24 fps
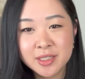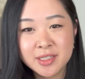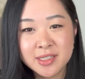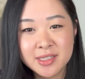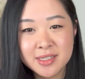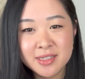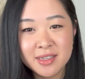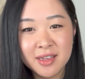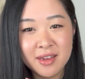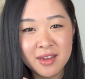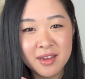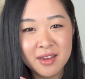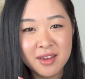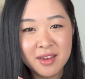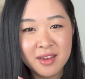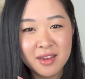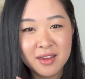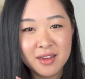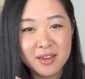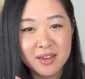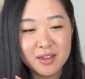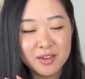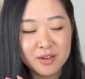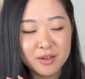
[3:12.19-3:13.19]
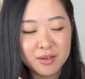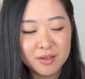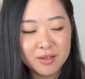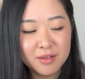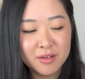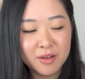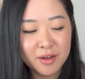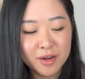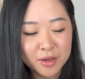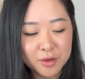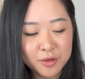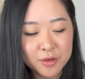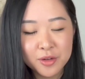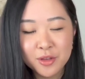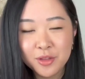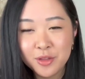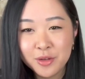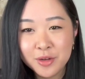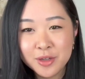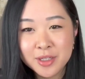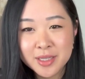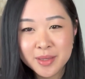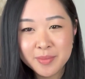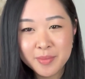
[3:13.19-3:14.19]
is not a good
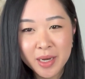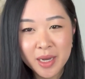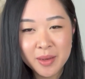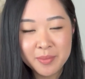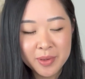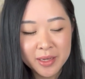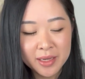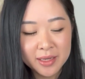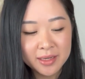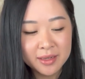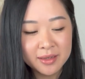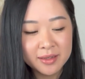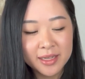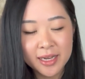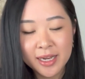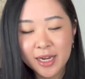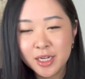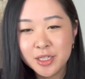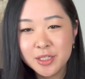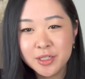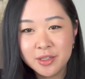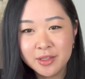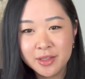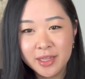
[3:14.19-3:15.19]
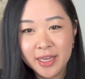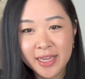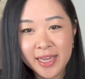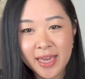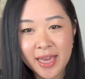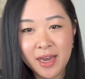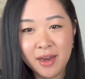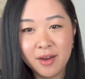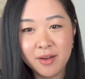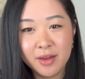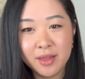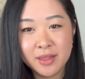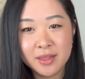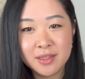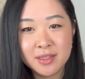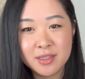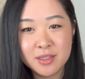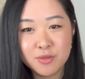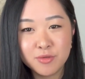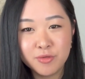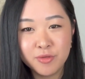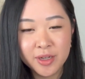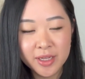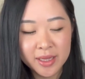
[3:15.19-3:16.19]
look in my opinion. Like I don't like how
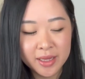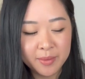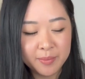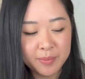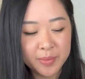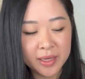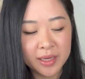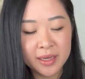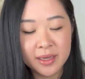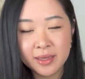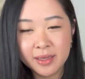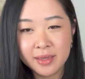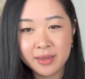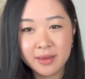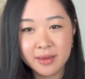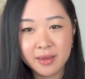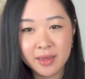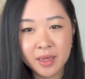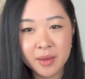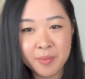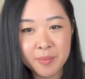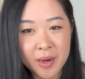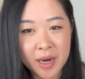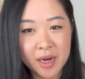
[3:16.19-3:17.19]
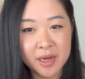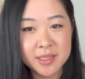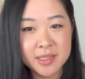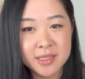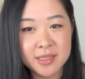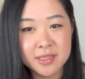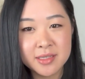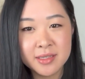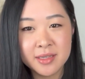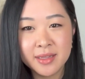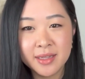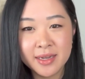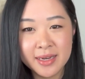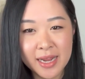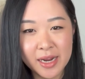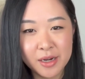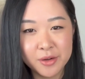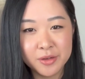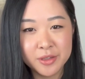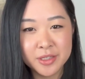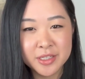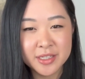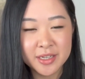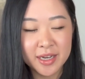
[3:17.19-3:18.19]
it's really big in comparison to the
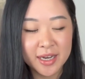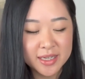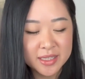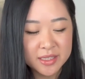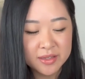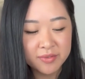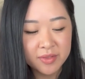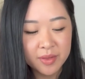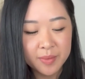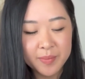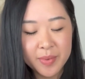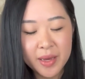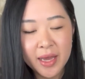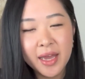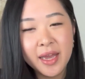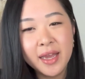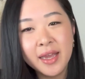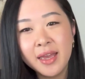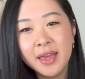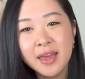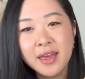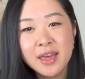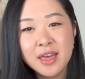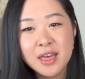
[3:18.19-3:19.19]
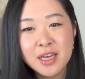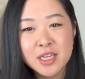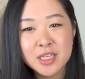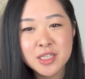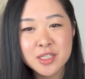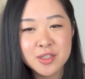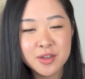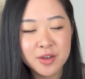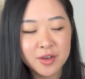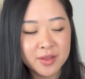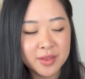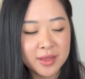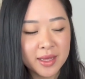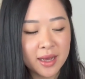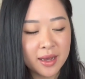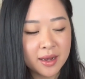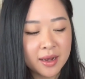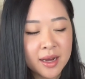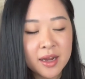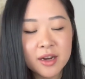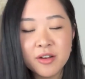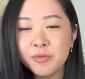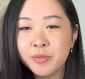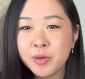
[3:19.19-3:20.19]
nano size of the bag. So that
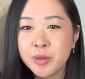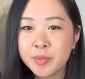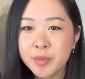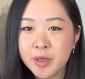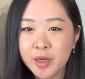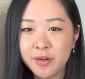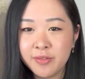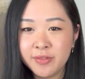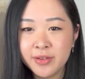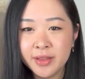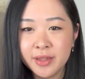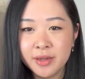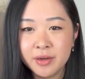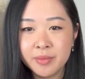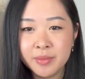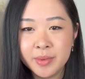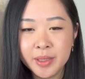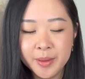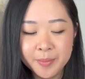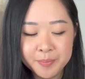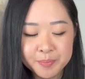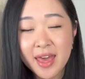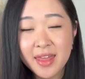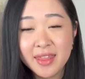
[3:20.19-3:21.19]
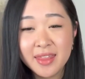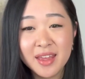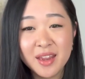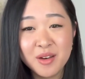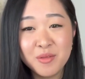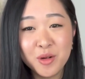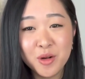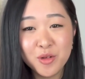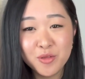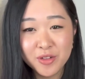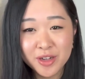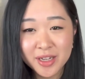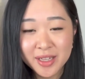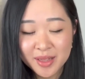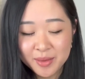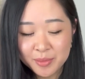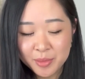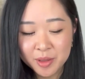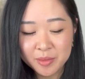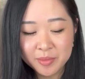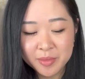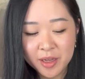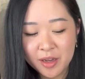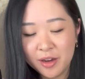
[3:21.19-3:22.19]
kind of put me off a little bit. And then what really
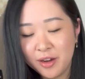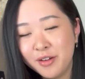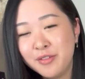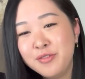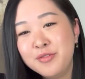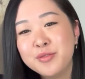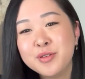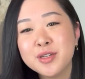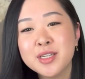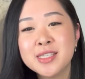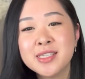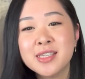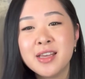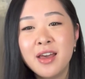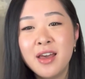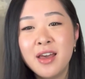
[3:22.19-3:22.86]
put me off was